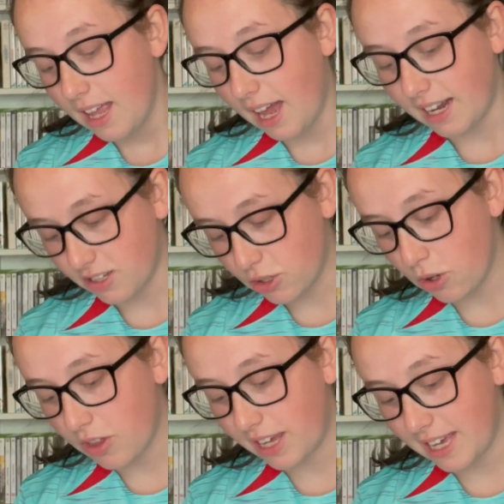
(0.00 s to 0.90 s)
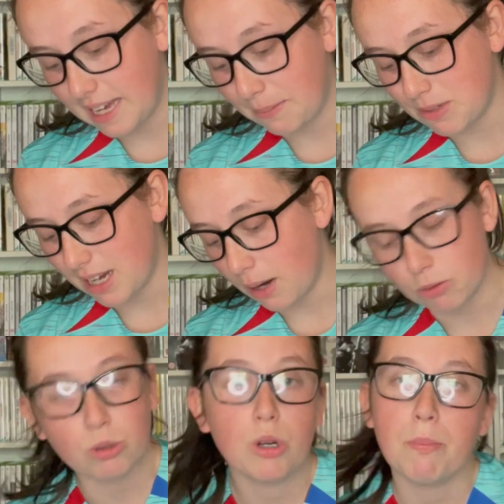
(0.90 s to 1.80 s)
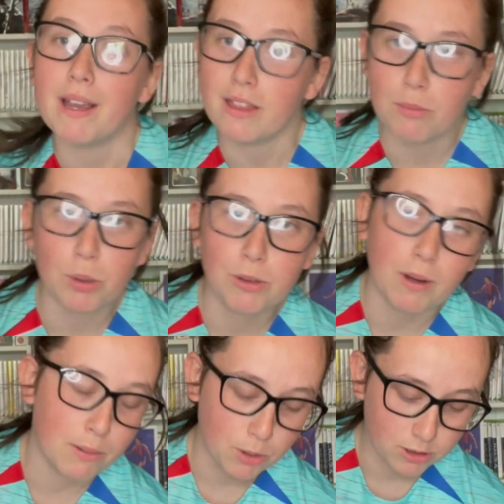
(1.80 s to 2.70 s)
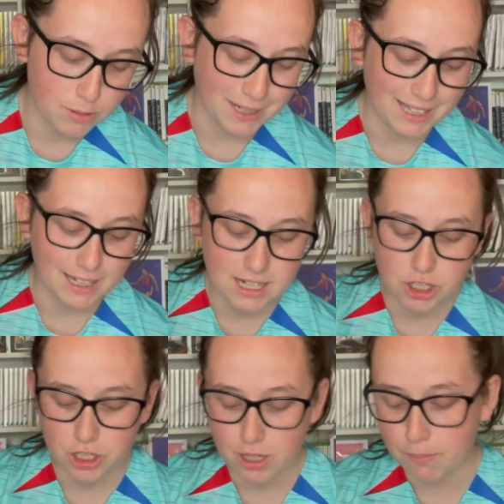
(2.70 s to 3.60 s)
And I saw the games. I was going to pick them up to add them on to my collection,